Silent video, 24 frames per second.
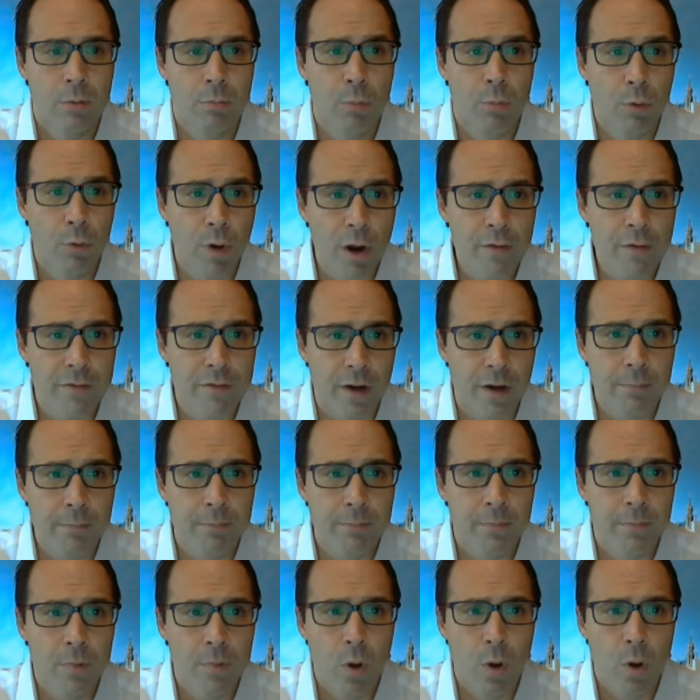
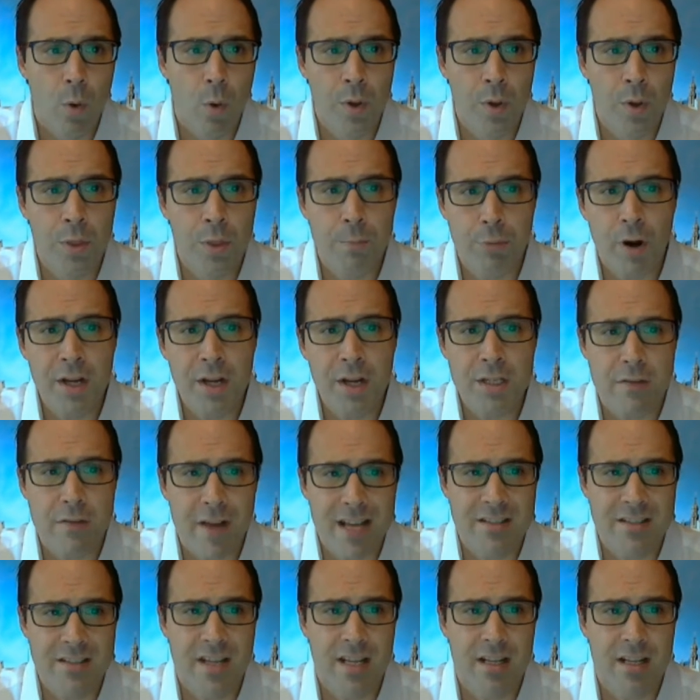Moreover, when the price of
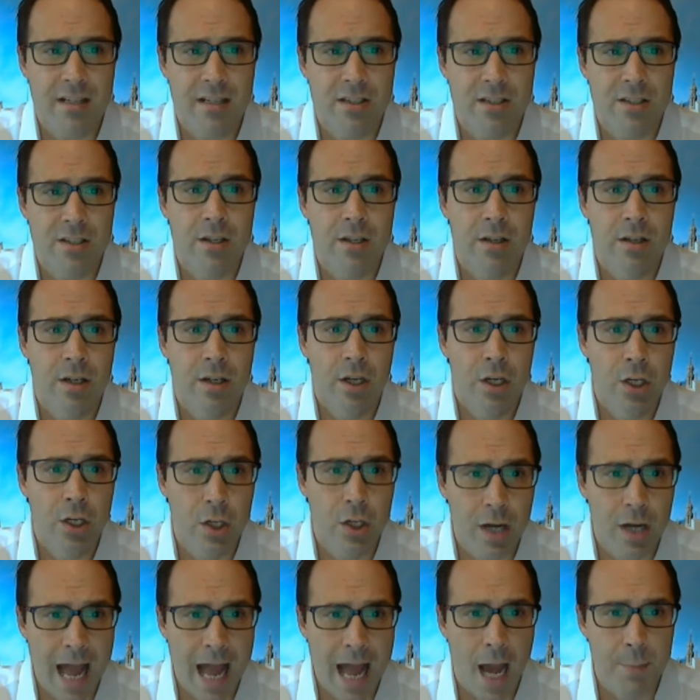assets
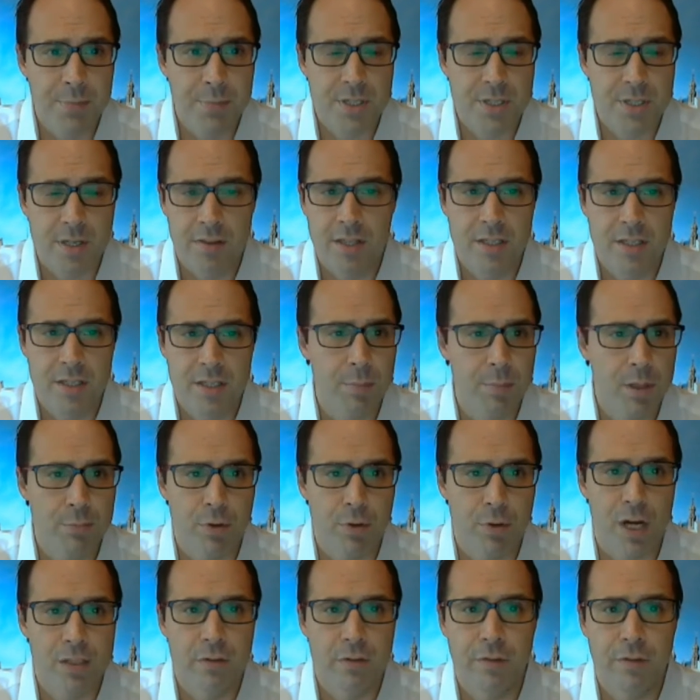collapse, and this could be the
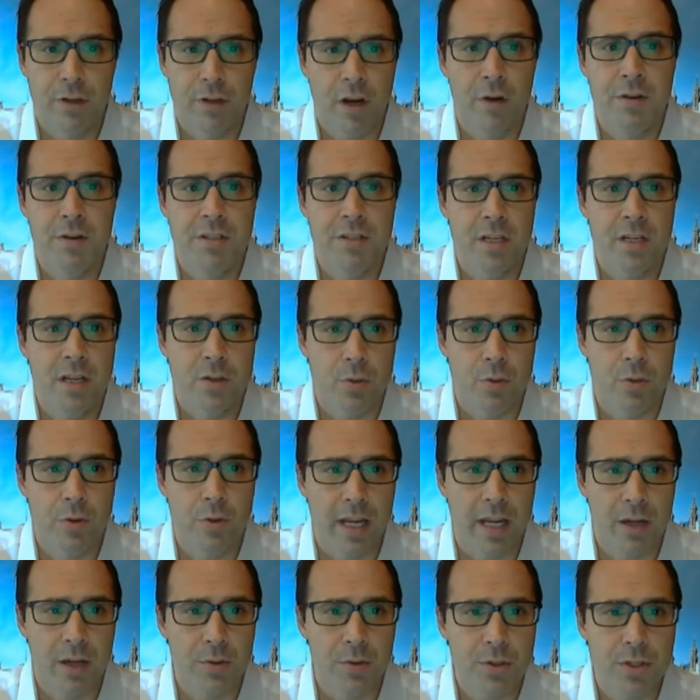price of currencies or
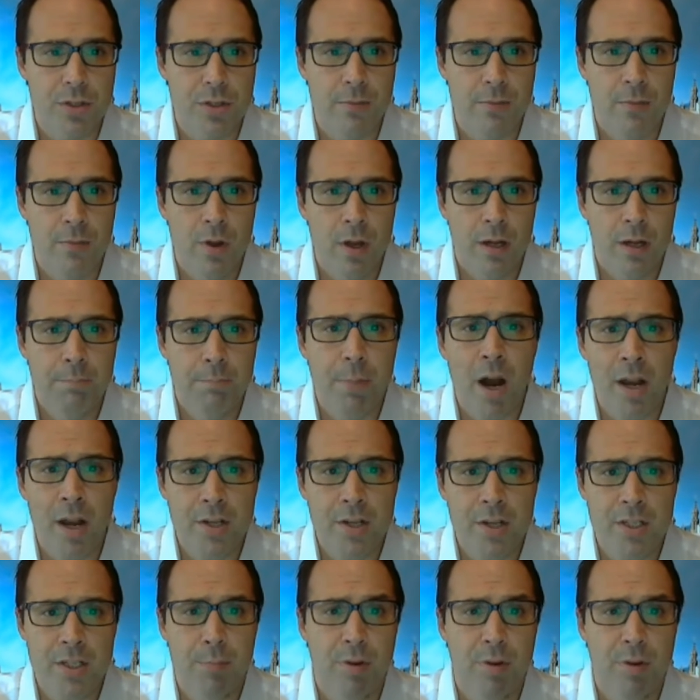gilts,
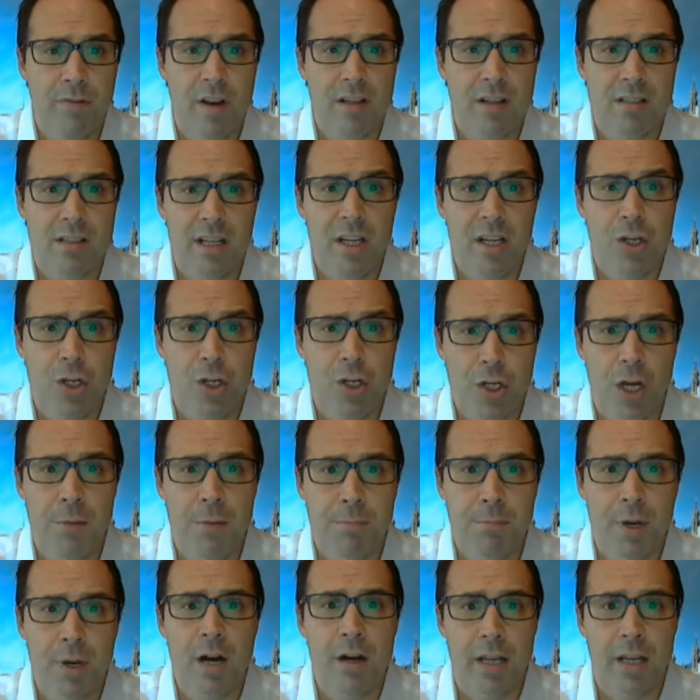buyers can perversely
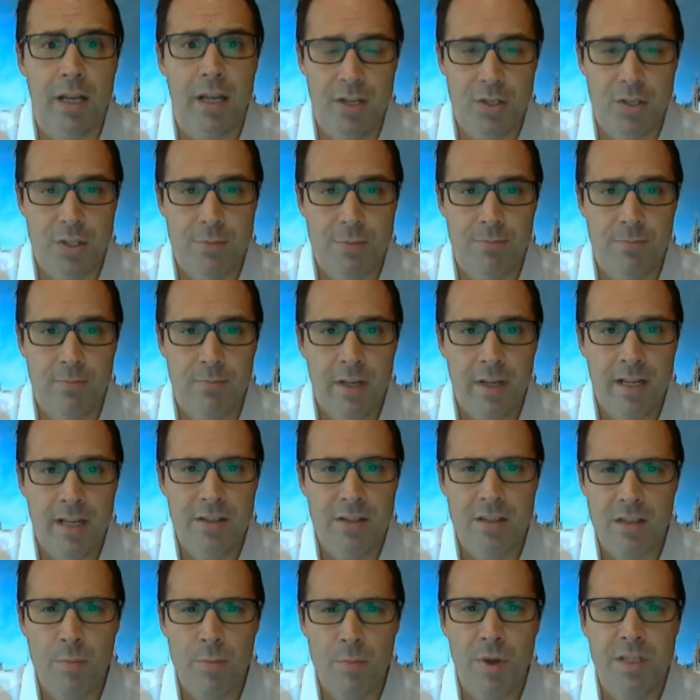shun bargains.
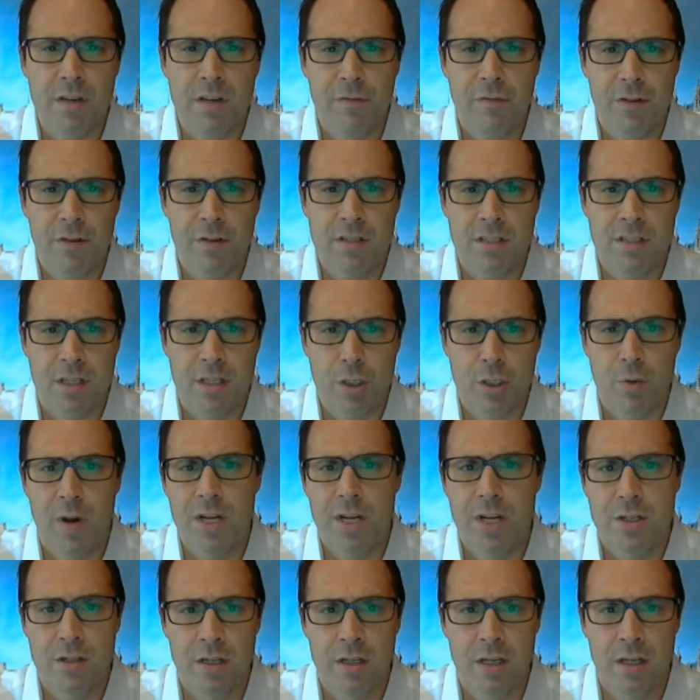It's a somewhat different
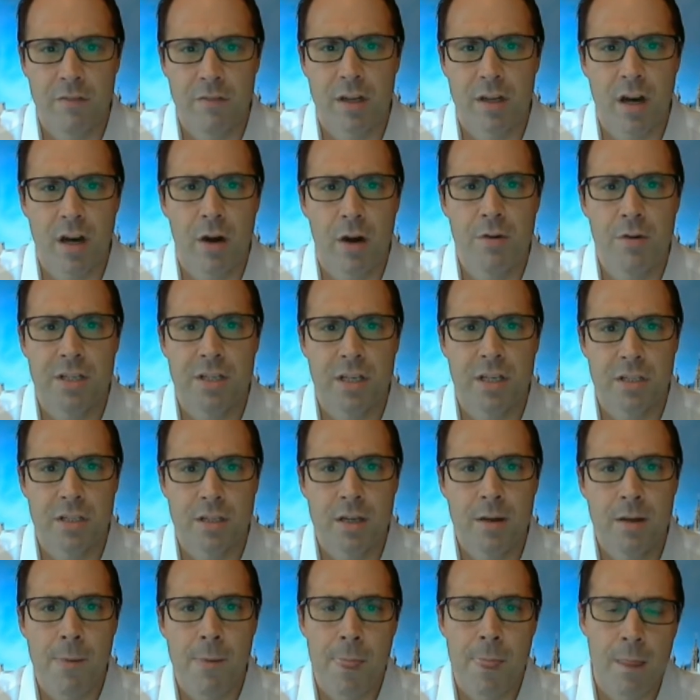situation than if the currency
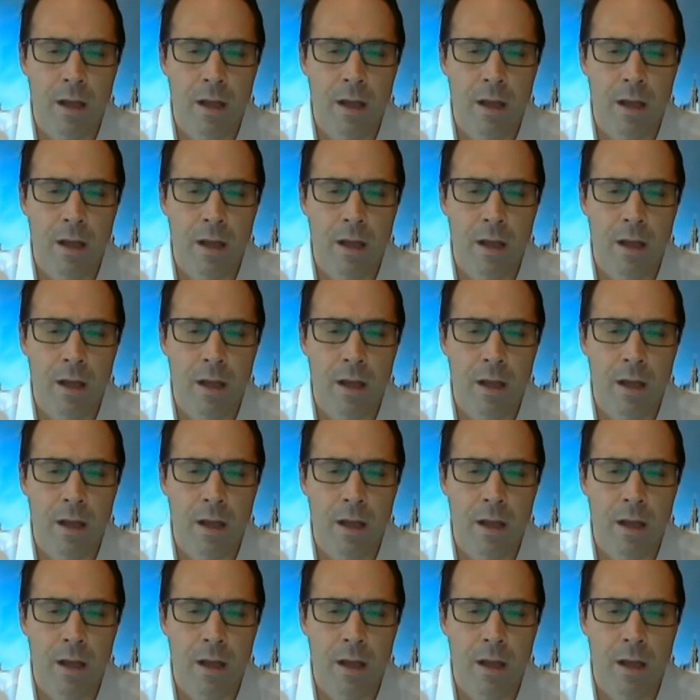is